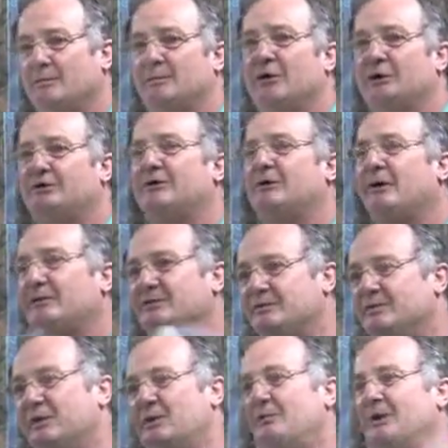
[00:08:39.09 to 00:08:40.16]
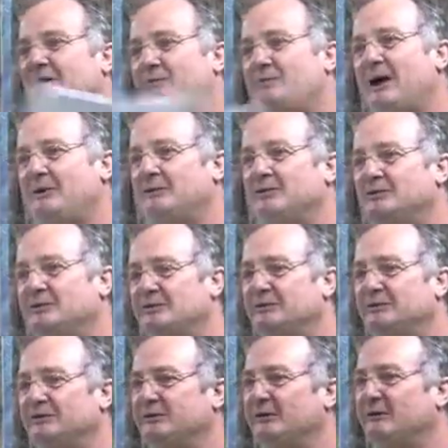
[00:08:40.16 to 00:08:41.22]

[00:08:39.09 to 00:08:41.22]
Pottery Road to my place, backwards and forwards.